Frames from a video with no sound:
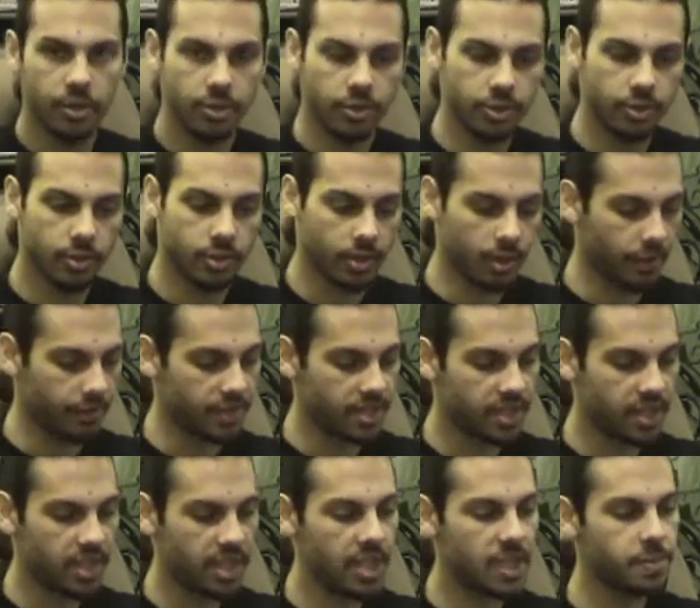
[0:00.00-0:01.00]
the
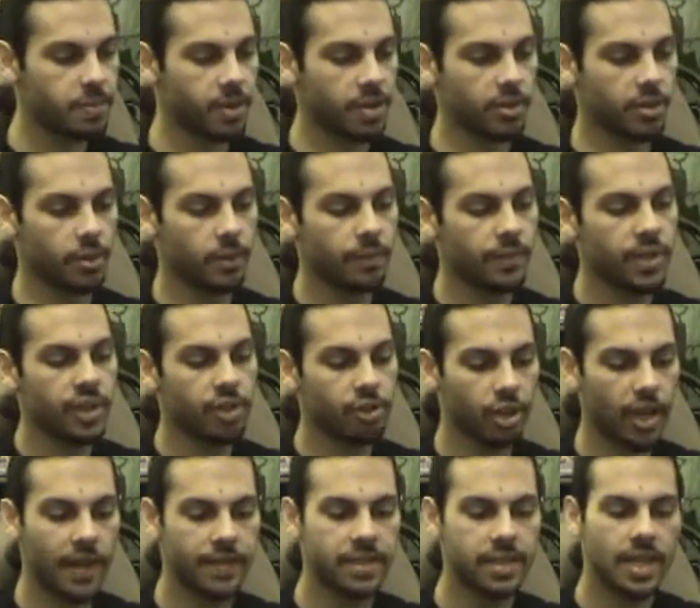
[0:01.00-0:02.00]
CD spindle.
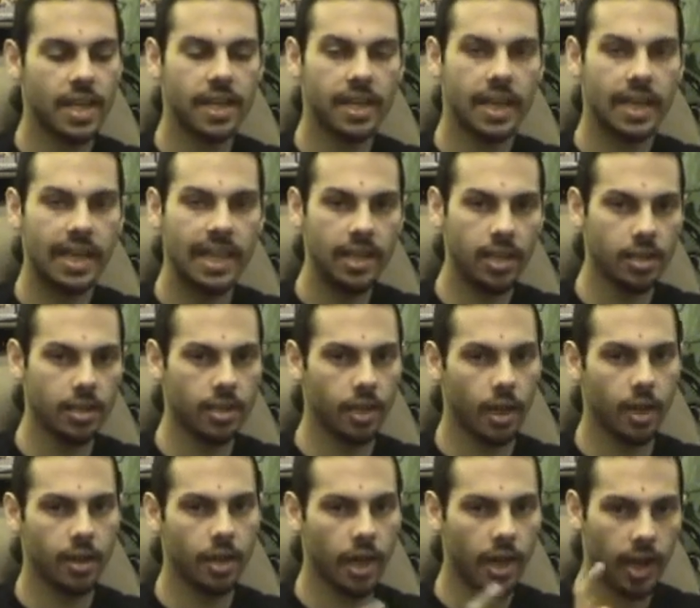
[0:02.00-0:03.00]
You'll have to take a heat
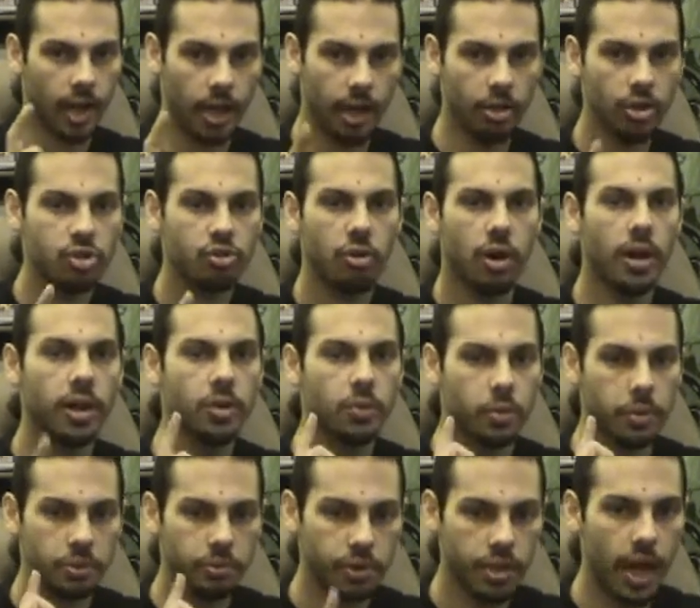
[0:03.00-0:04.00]
gun. A hair dryer
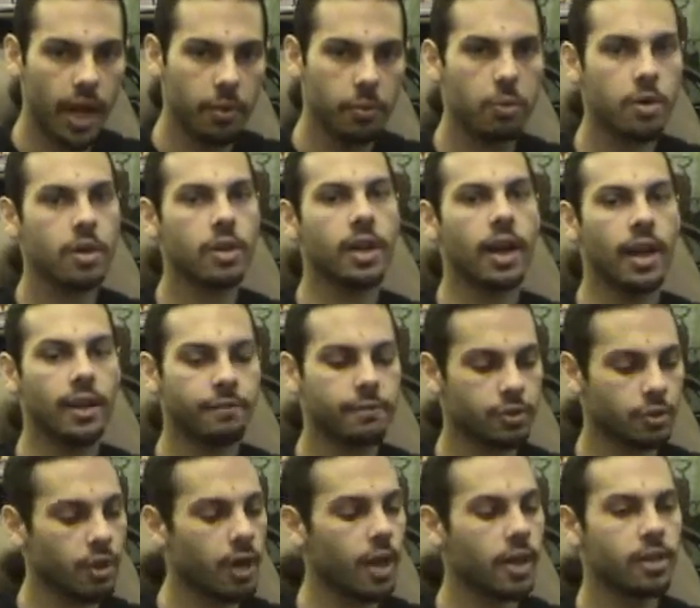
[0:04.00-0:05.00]
will not work, I've
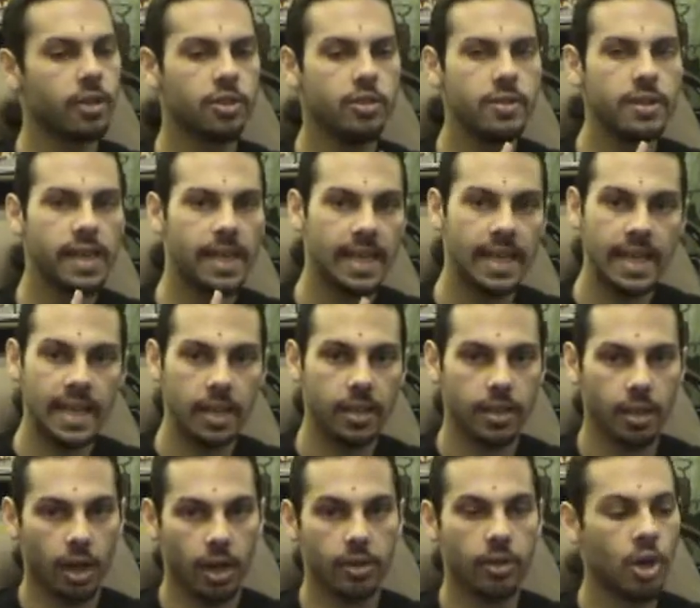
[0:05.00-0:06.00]
tried. Use a heat
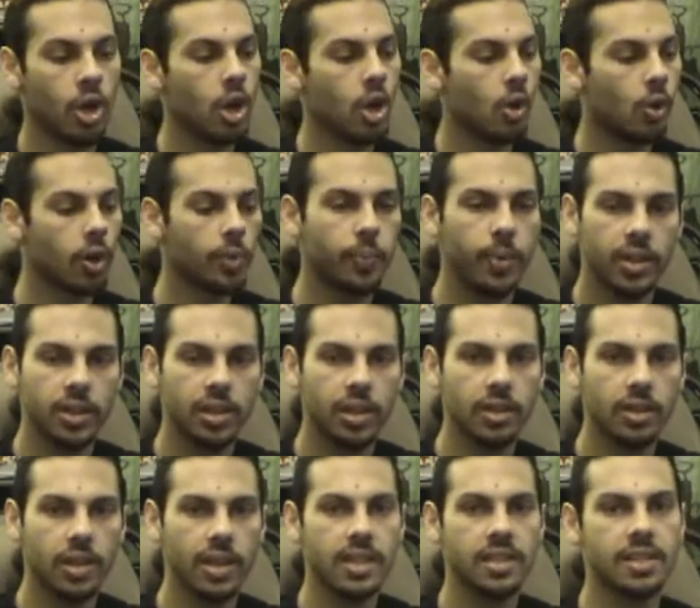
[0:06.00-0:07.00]
gun, or put the
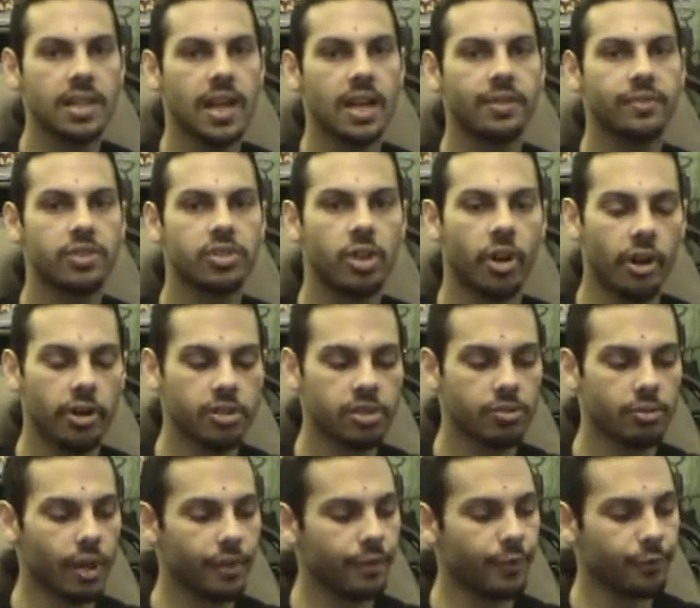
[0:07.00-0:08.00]
thing inside of a
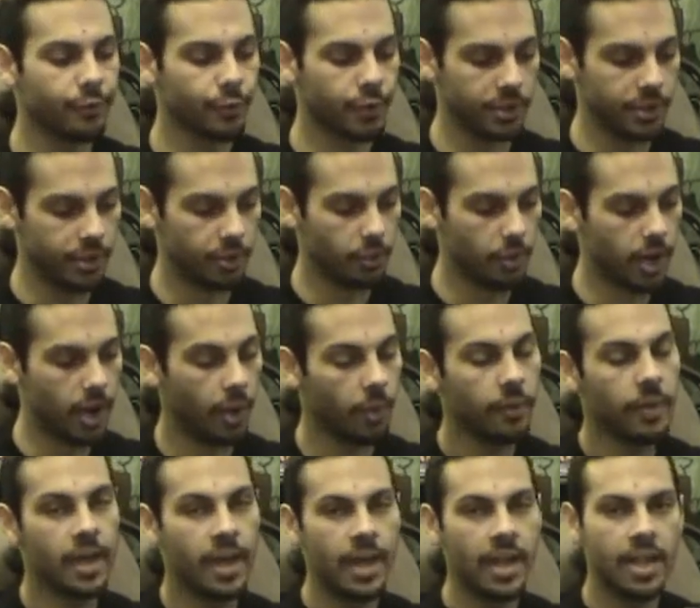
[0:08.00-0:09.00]
toaster oven for a little while,
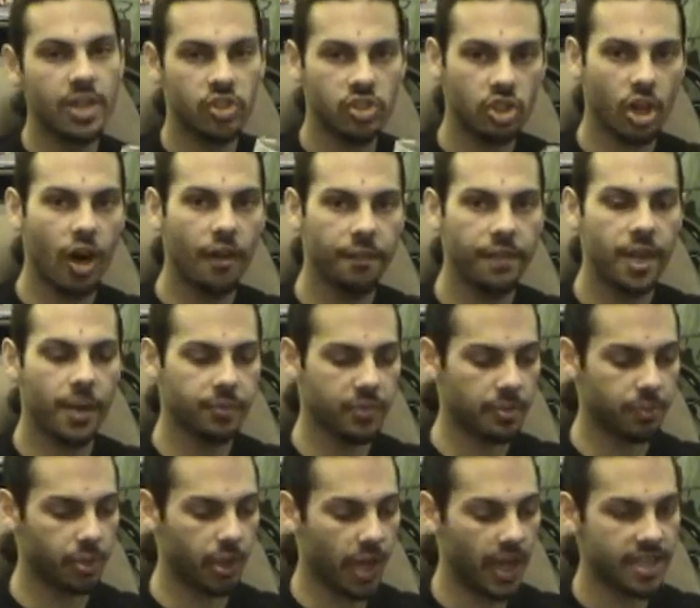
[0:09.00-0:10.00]
soften up
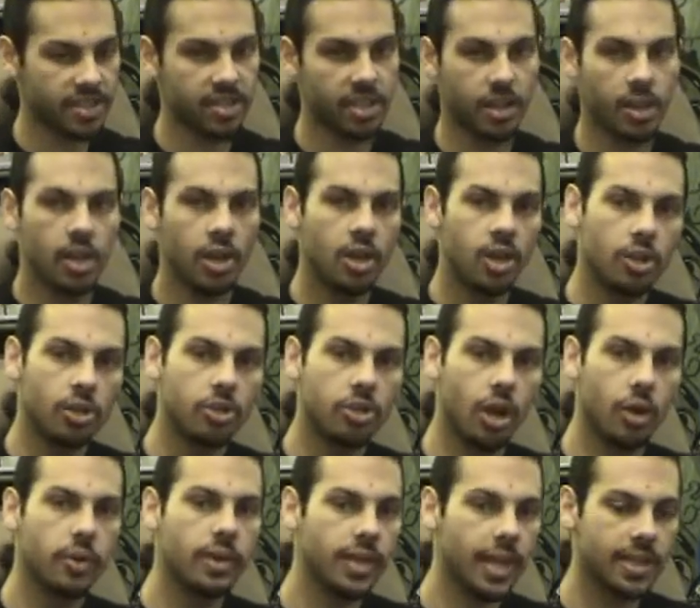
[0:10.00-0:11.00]
the plastic,
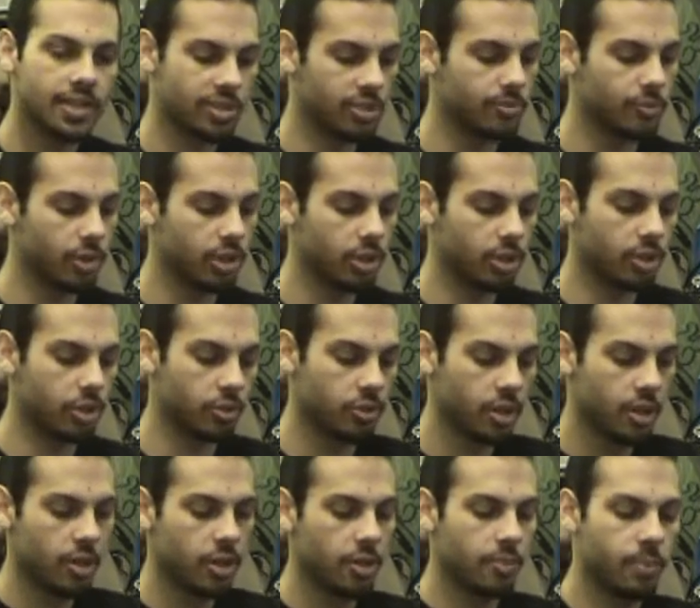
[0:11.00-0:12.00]
go and get some glue,
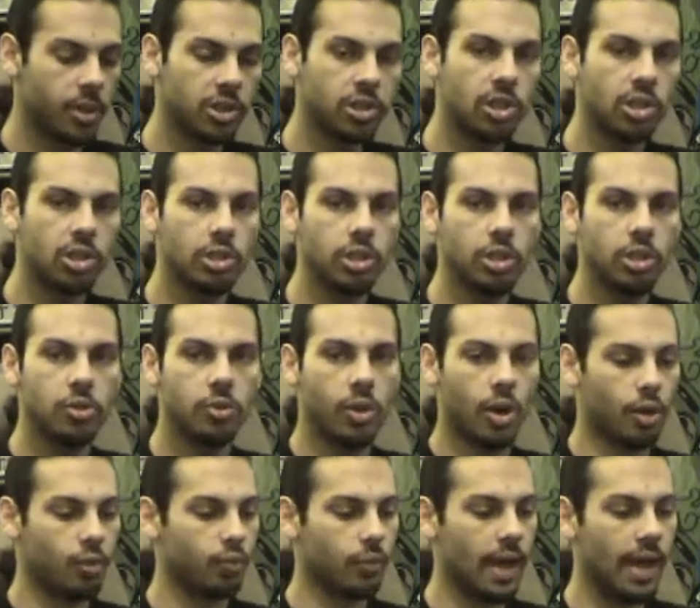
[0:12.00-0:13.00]
put the glue
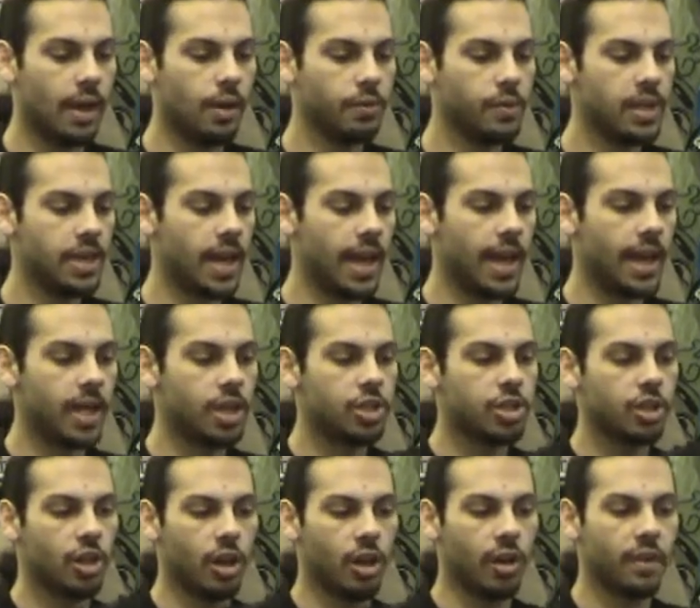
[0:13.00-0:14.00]
around the
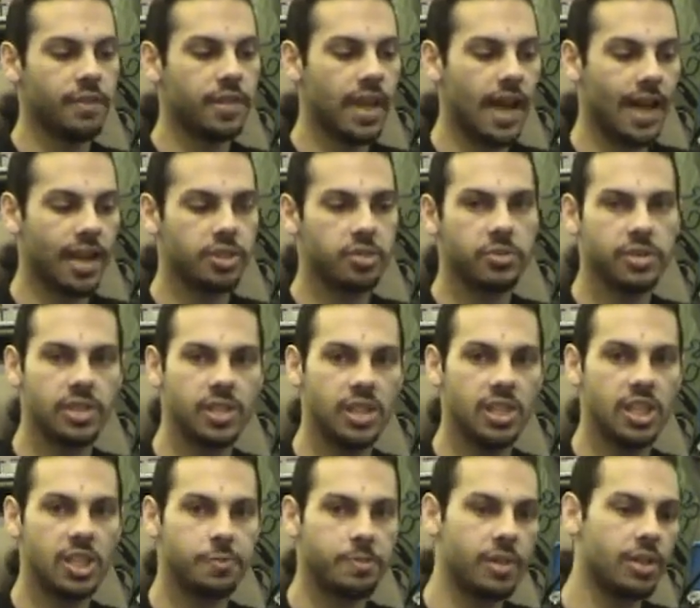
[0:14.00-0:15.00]
edge of the actual
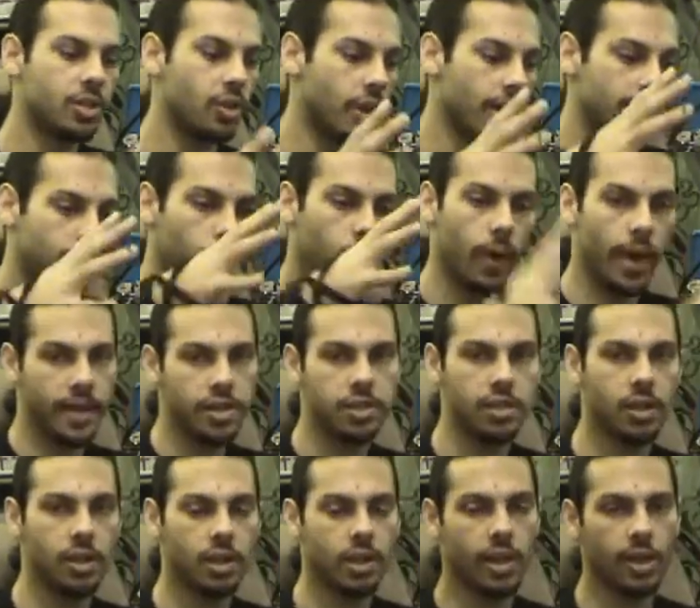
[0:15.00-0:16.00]
CD spindle and wedge
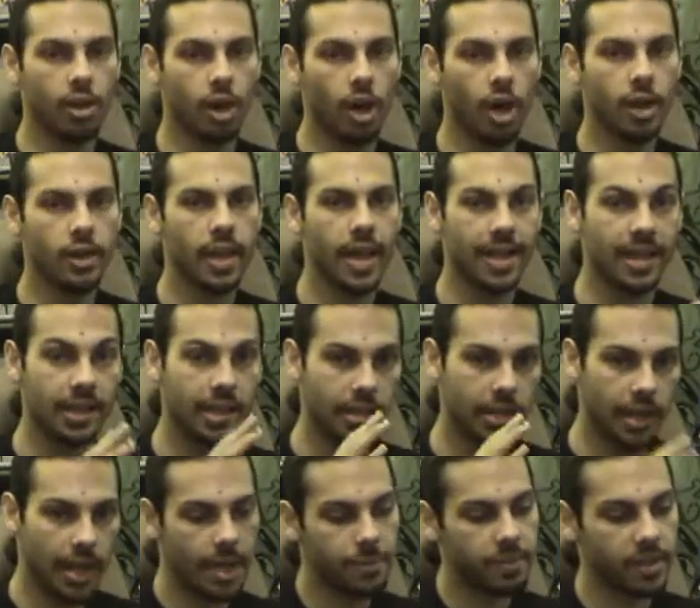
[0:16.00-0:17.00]
the thing on and
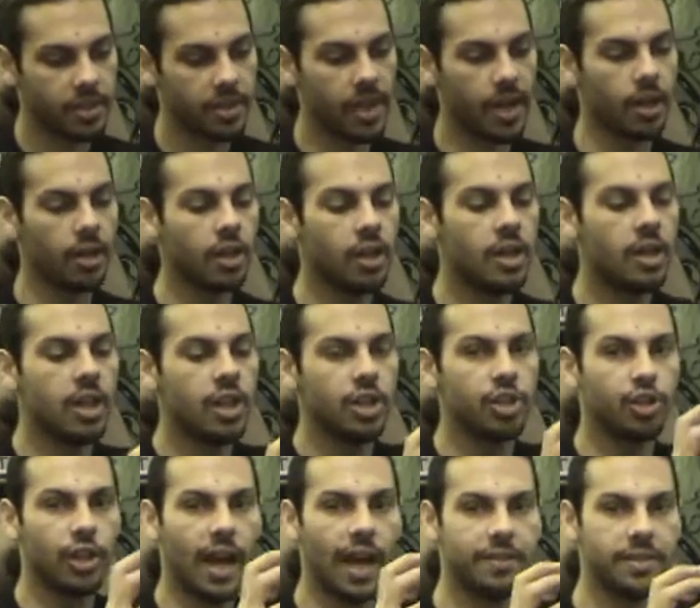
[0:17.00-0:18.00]
clamp it there.
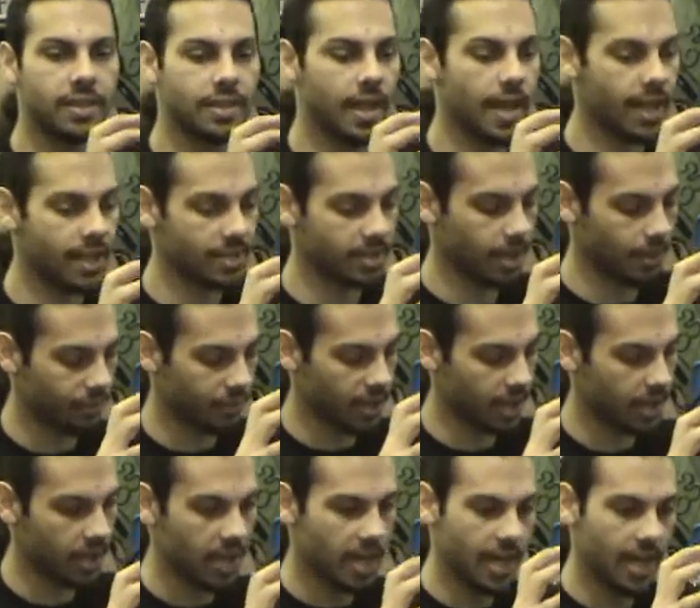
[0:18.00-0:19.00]
You'll have to take
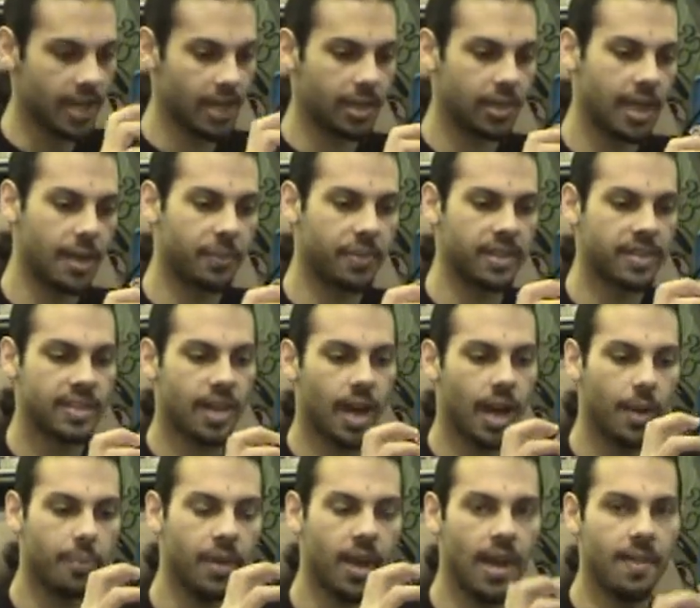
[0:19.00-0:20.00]
something and clamp the
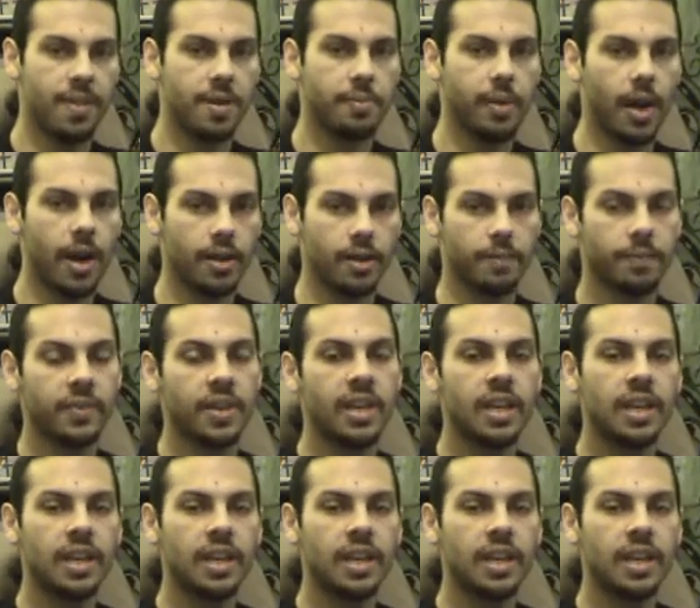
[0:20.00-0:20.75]
top and the bottom.